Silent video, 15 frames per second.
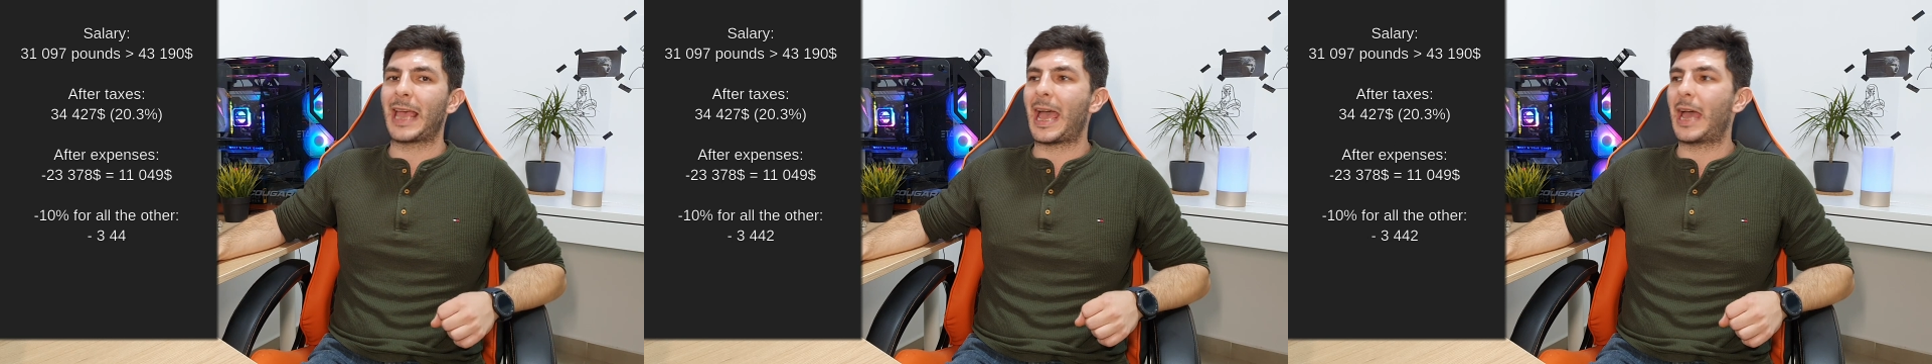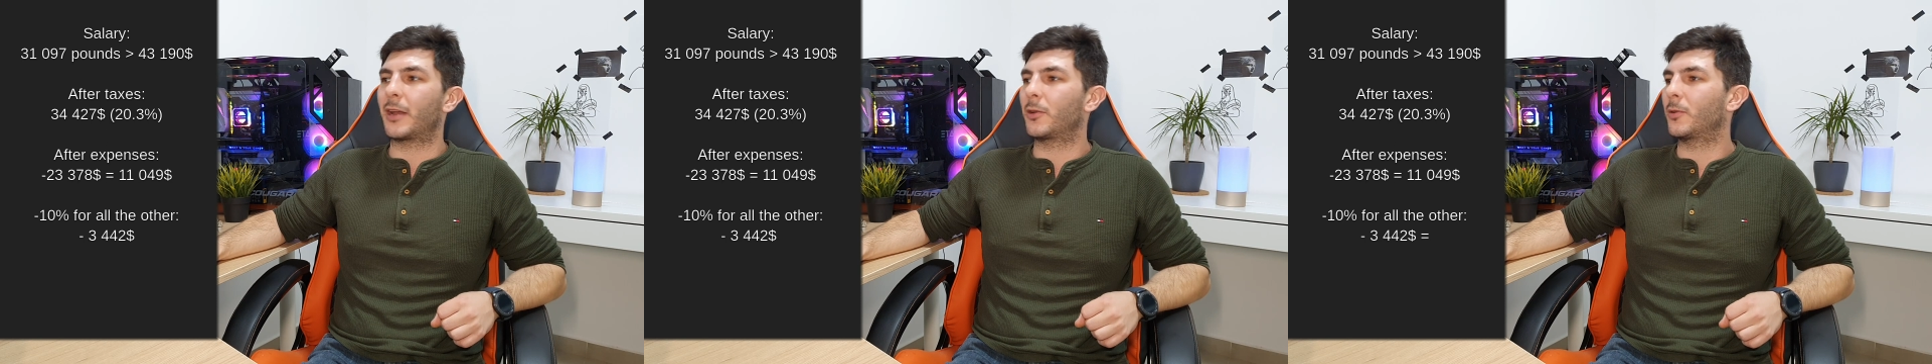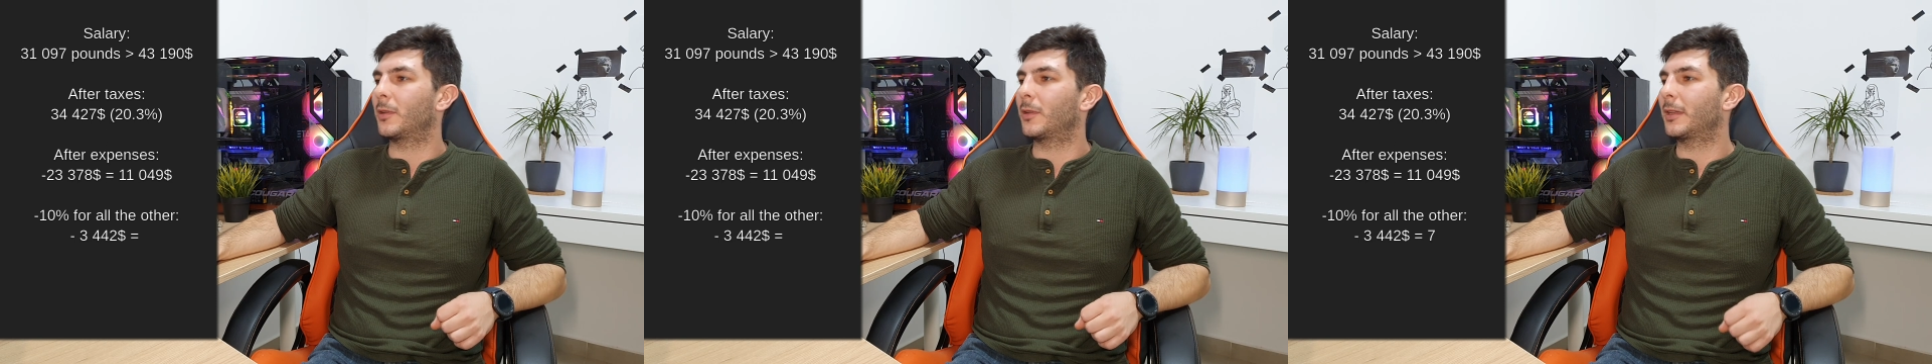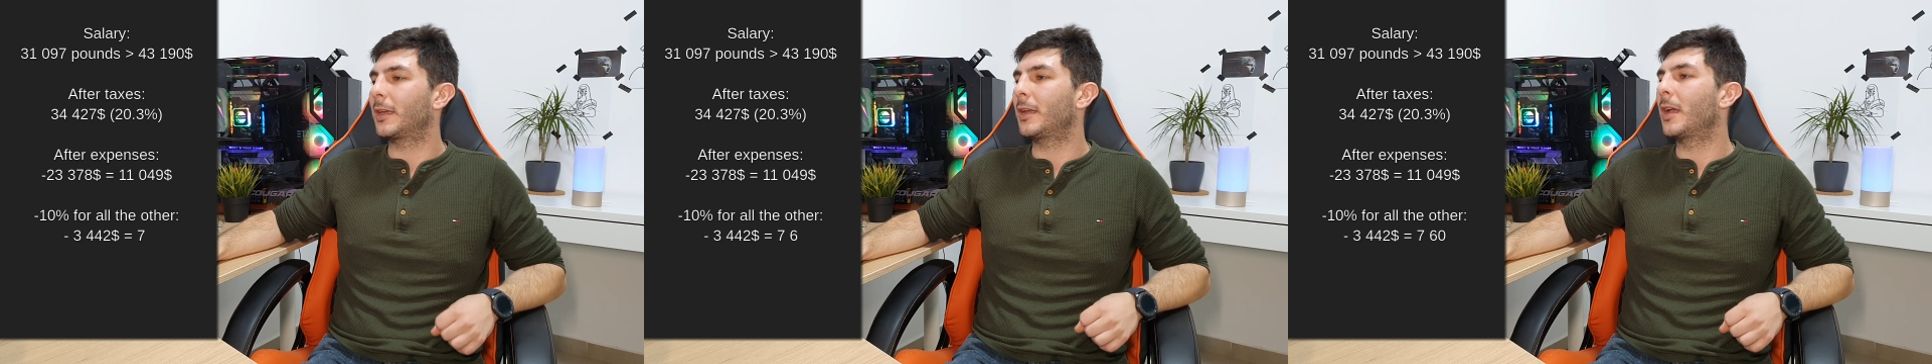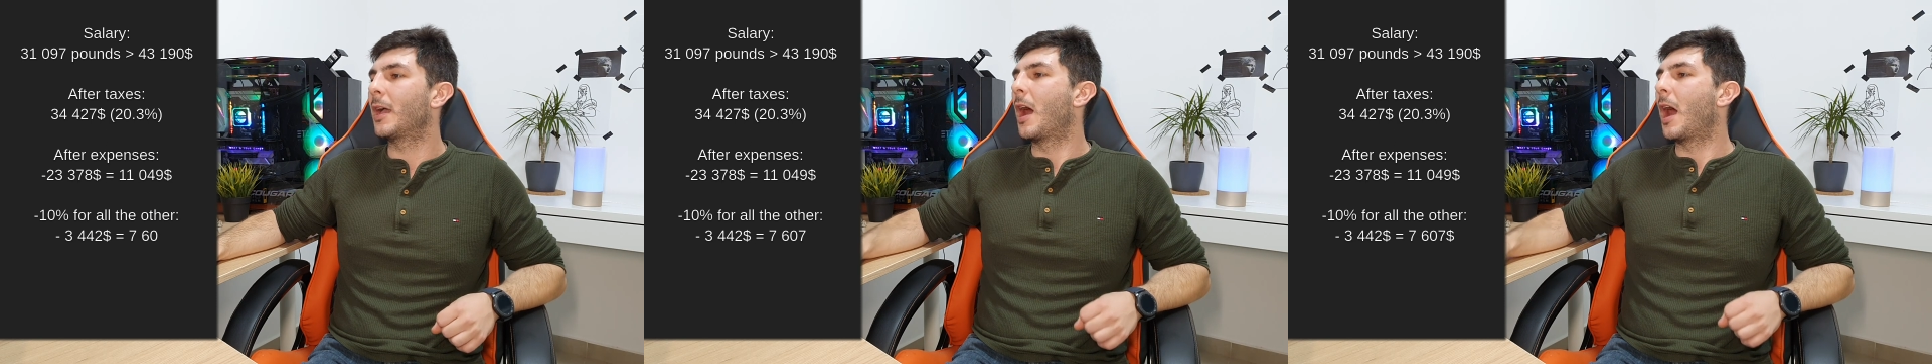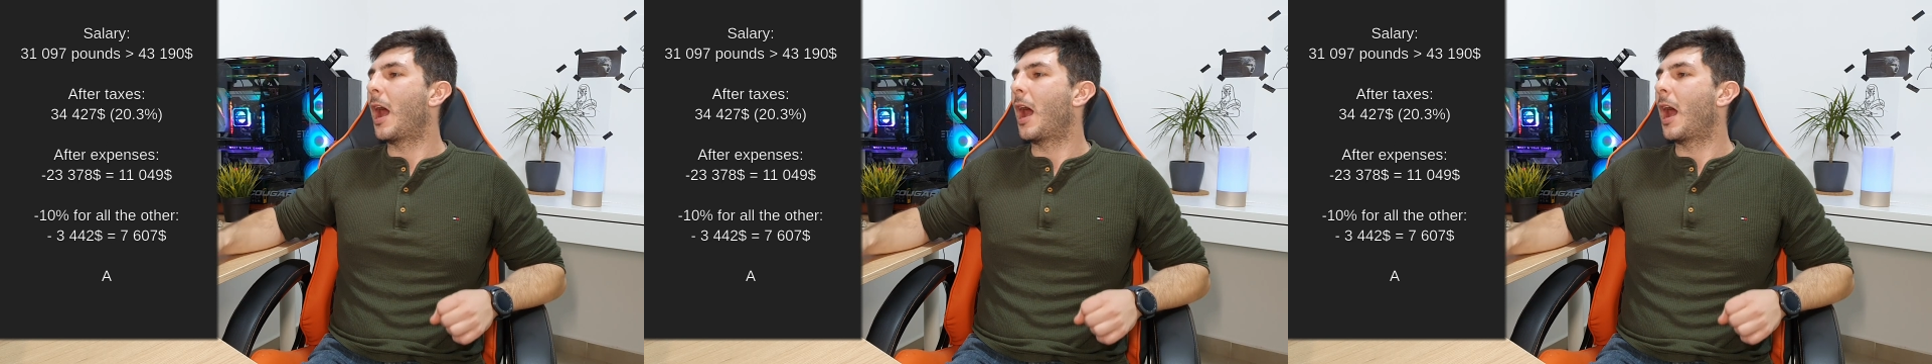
annually.